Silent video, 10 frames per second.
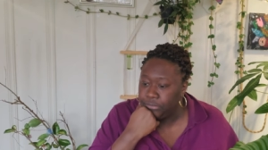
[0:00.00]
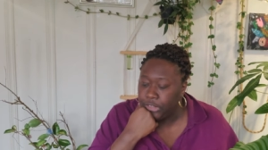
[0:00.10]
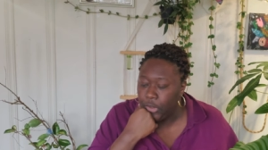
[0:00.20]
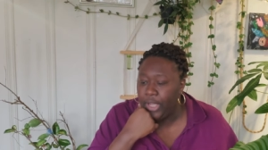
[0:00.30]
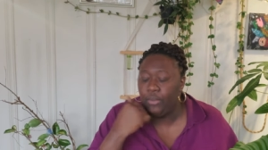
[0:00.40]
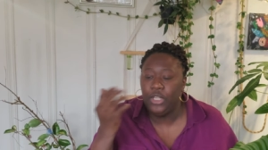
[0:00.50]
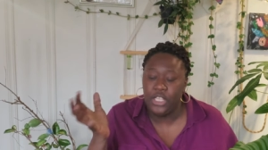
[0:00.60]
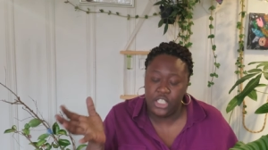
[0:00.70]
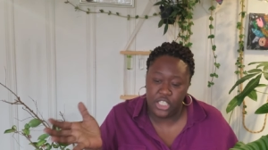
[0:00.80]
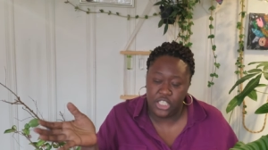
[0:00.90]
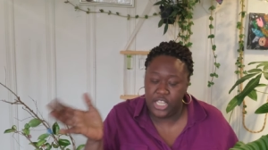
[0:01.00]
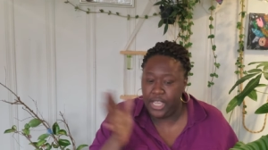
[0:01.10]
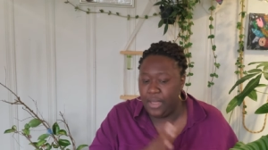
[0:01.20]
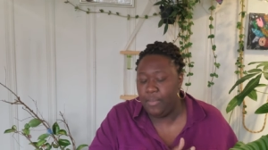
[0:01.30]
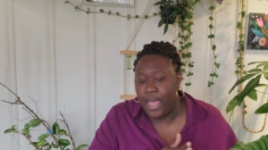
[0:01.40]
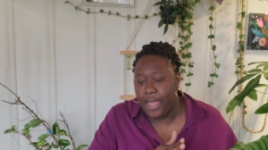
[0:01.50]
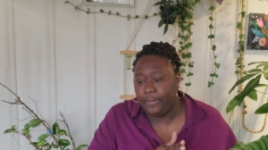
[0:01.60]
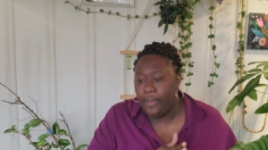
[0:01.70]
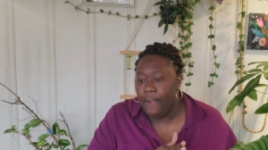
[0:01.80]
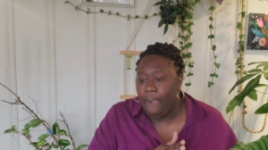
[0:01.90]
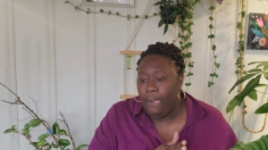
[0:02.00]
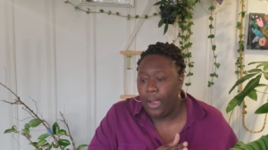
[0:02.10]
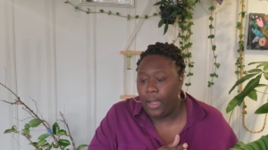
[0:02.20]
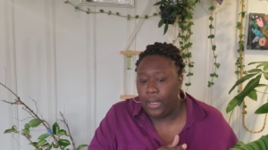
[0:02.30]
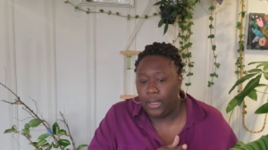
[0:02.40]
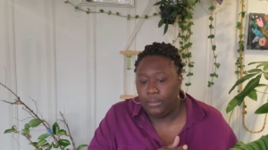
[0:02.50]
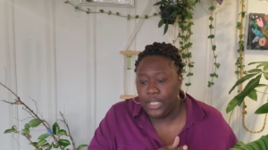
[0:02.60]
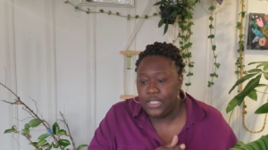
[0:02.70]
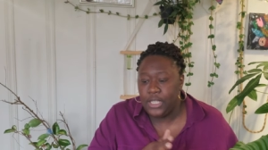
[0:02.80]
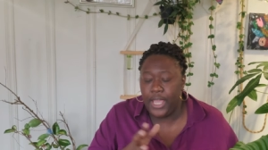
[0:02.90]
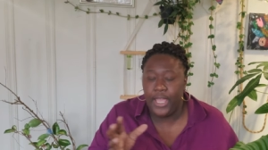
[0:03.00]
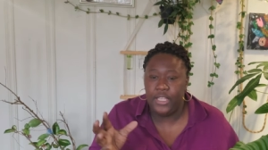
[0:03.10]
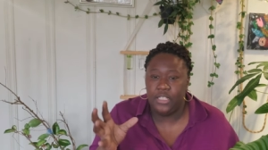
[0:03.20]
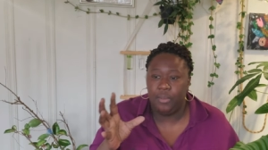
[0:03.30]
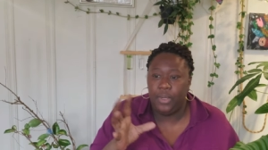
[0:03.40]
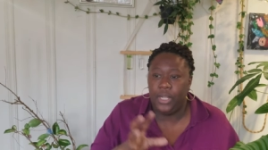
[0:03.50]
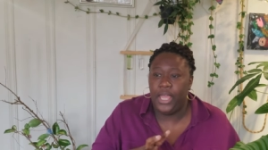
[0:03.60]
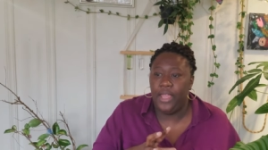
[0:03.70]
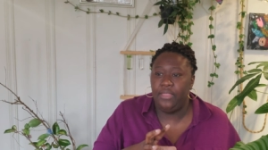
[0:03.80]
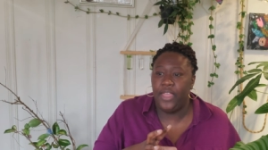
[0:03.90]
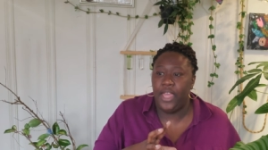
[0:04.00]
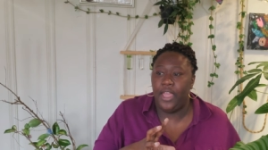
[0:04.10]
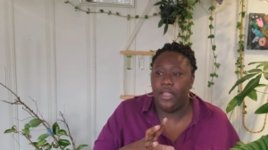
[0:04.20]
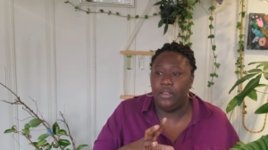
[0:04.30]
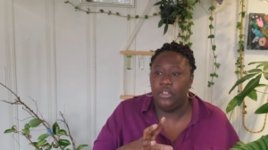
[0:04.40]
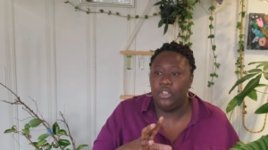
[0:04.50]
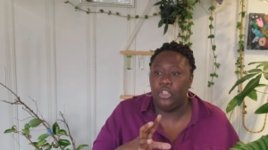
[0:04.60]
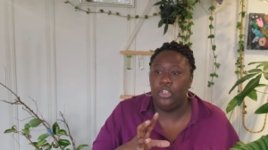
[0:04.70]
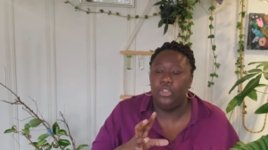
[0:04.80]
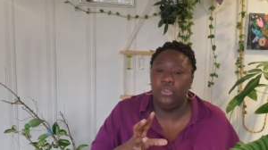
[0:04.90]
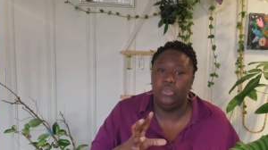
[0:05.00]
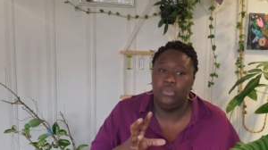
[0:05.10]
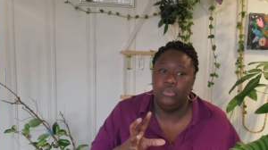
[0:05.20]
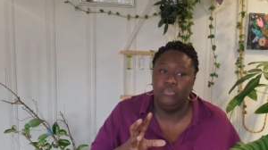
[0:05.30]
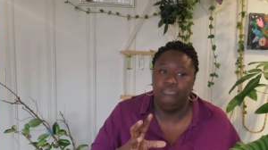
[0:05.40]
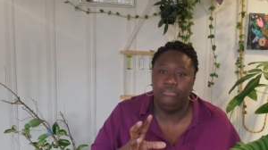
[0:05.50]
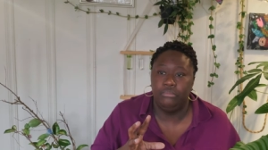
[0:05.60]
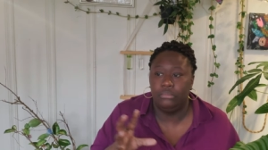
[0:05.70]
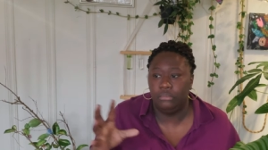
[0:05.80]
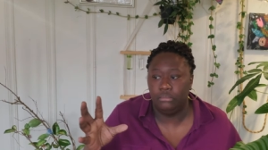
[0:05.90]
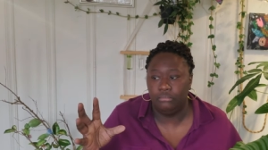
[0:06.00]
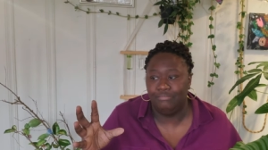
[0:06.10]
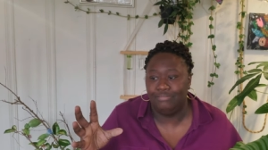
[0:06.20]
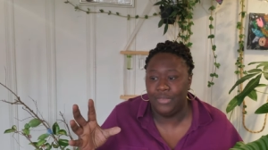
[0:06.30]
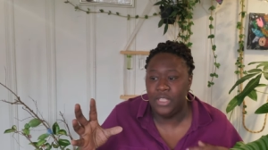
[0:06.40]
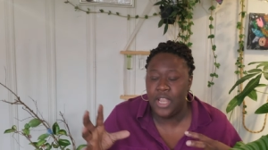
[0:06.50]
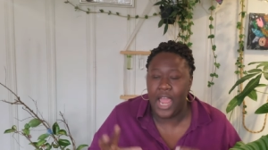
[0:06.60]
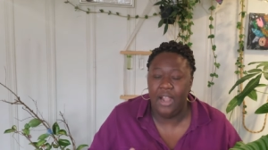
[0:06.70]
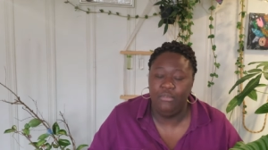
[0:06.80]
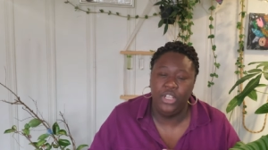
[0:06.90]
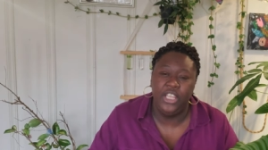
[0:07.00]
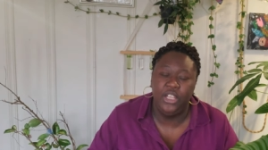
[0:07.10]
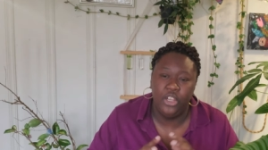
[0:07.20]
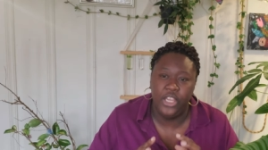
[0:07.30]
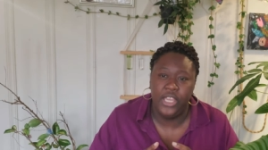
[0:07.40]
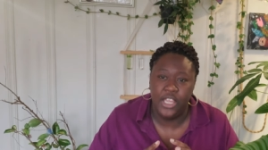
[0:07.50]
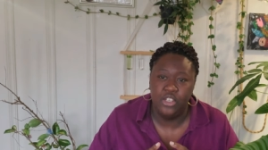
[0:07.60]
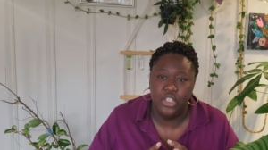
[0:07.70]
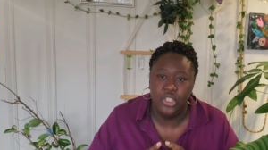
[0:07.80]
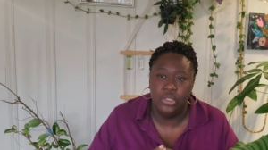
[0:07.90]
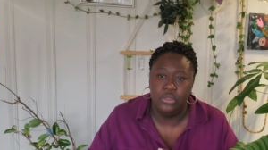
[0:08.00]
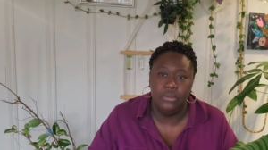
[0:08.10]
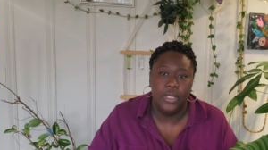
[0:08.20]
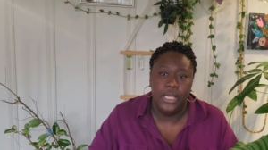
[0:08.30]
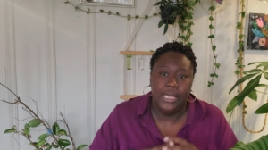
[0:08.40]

okay, well, let's just take it back. Um, let's say it's a plant that you not really looking into